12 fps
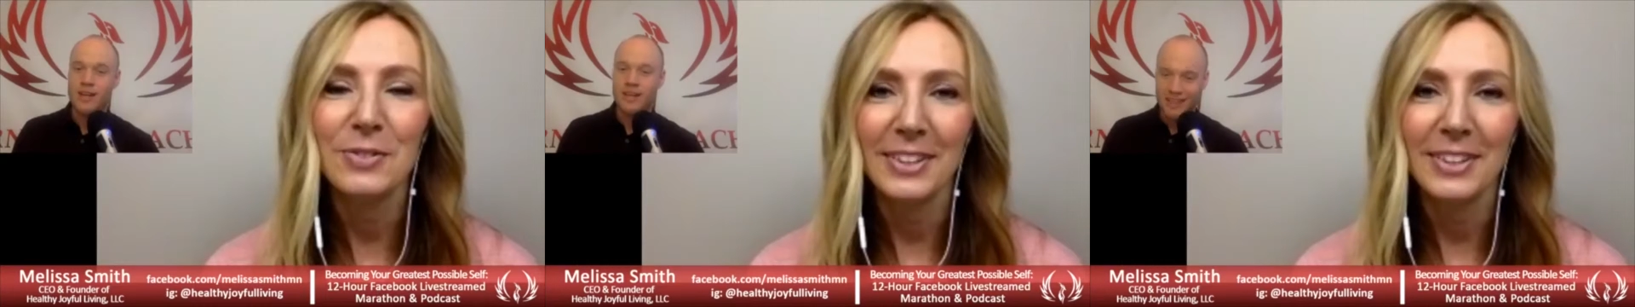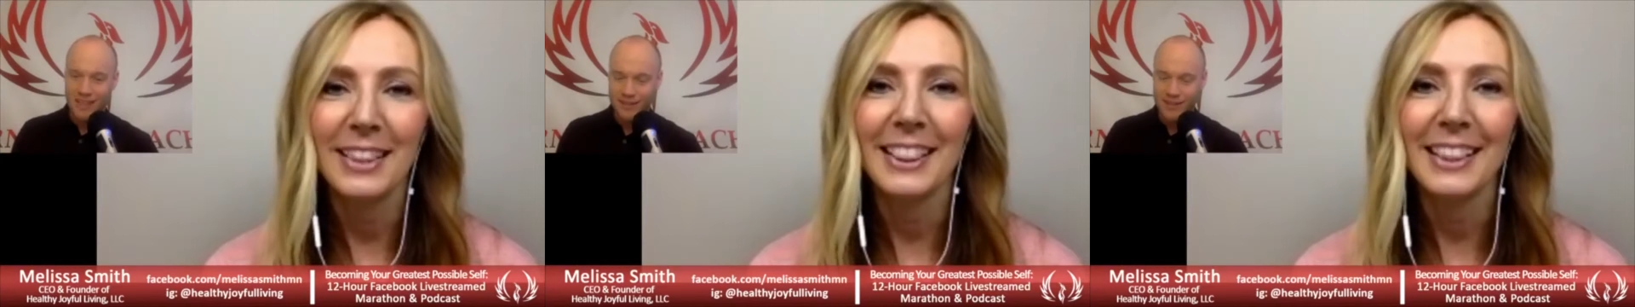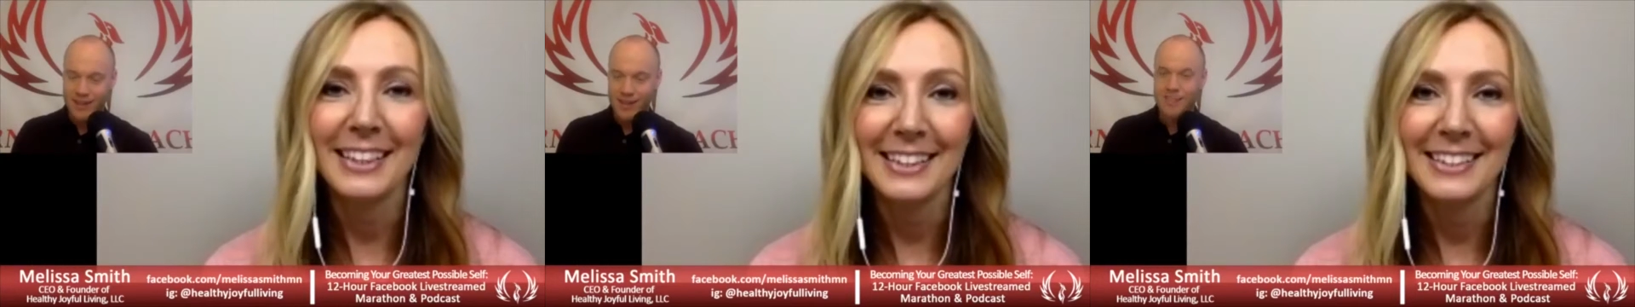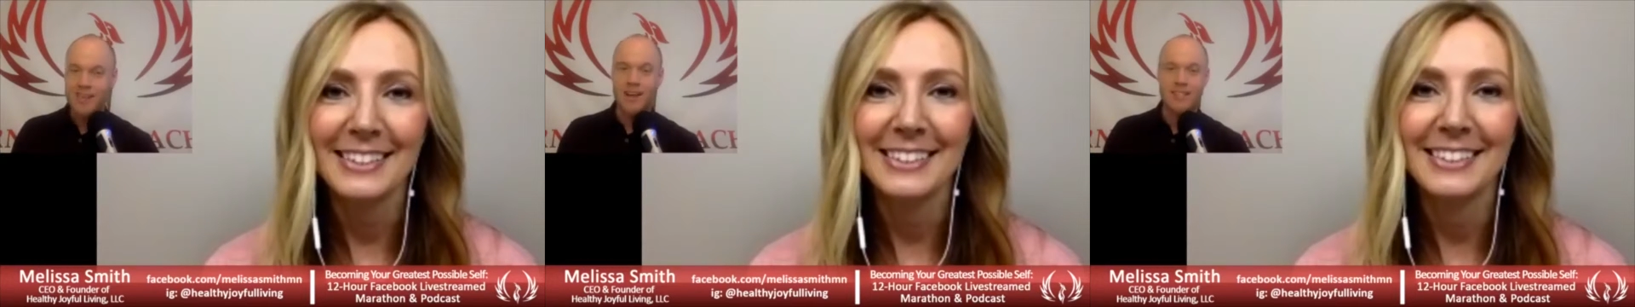
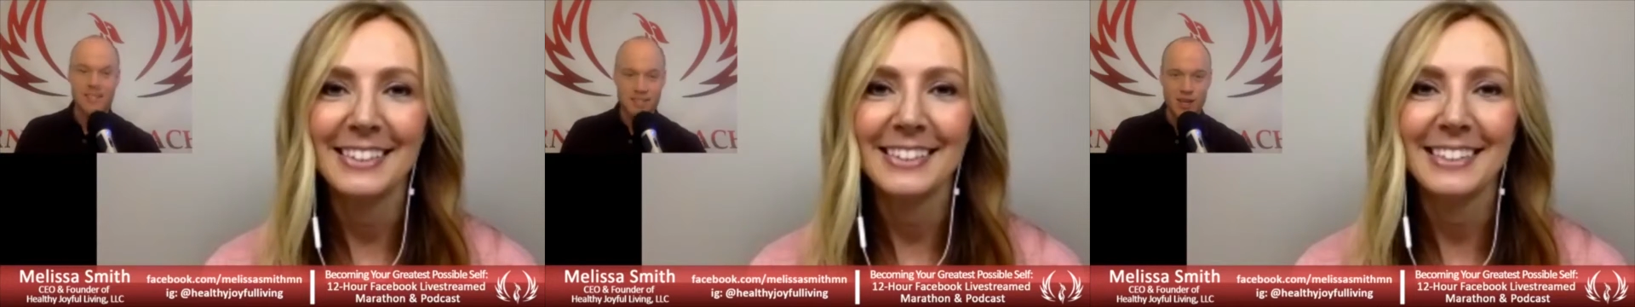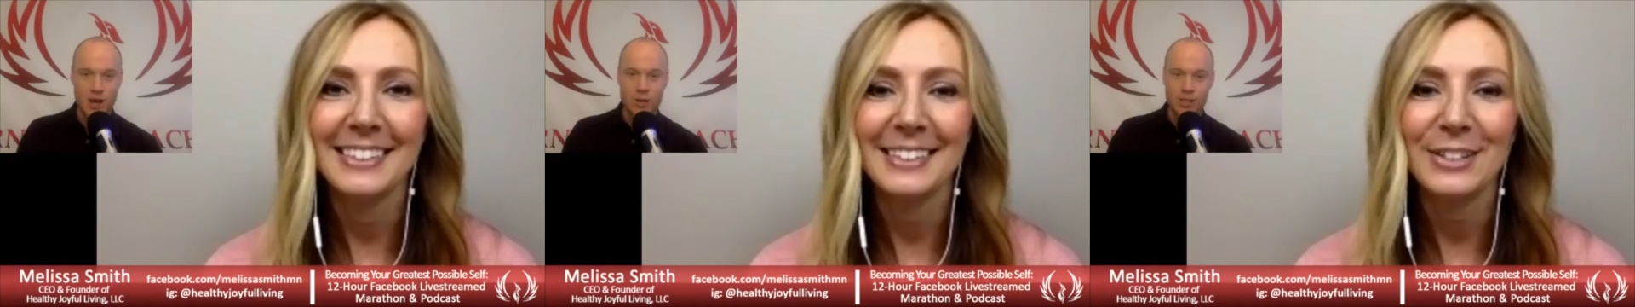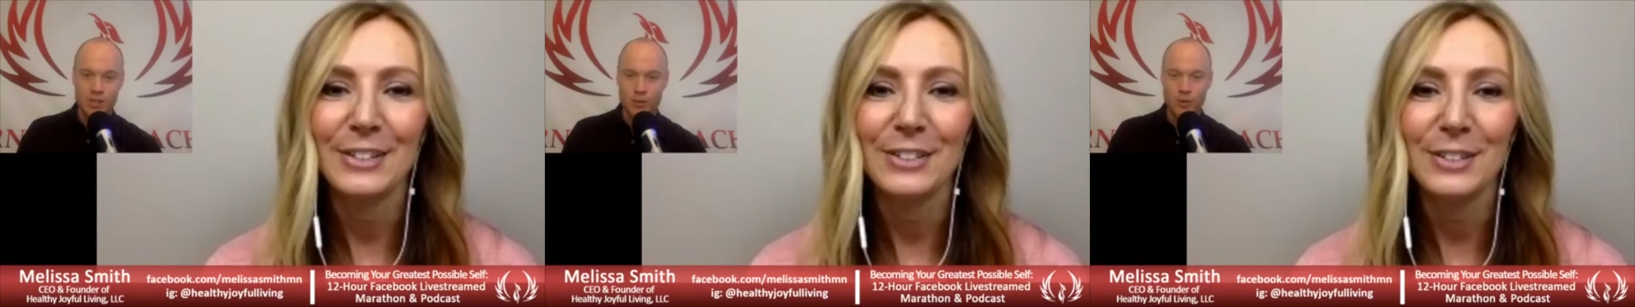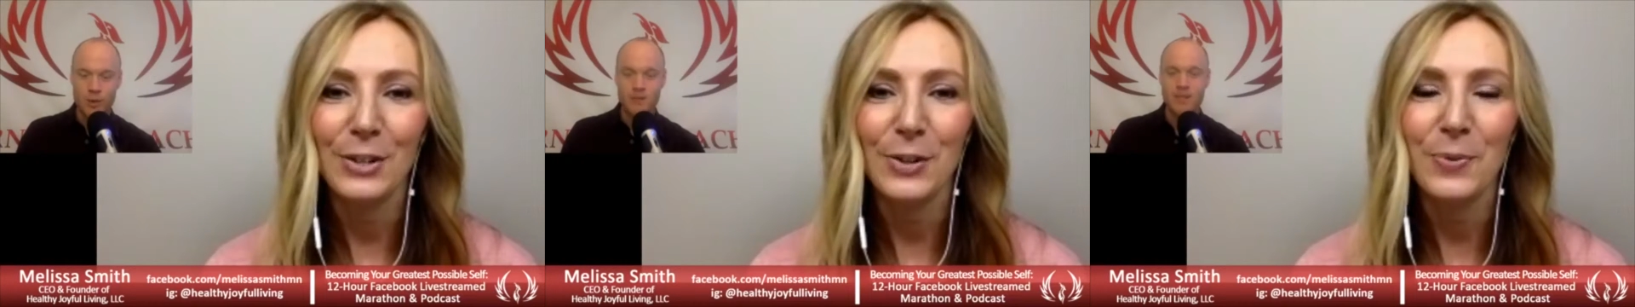Speaker 1: living.co is
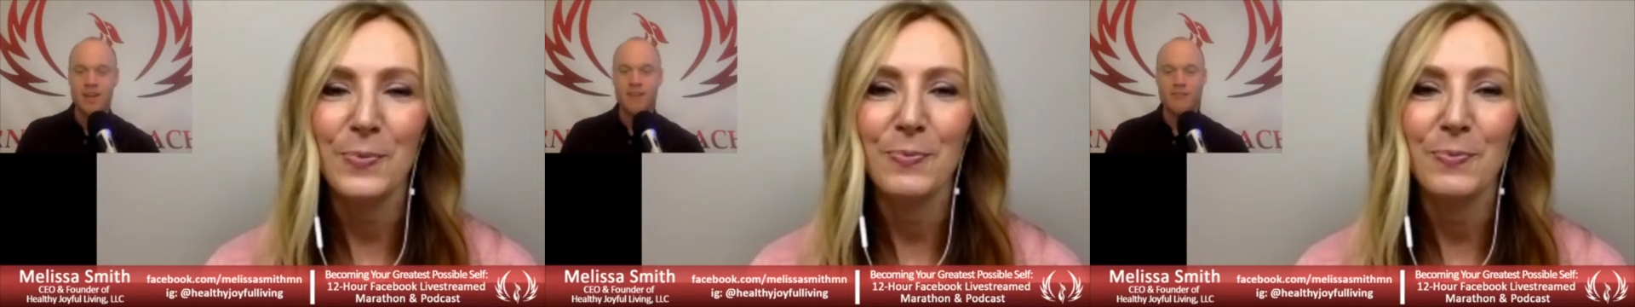her website.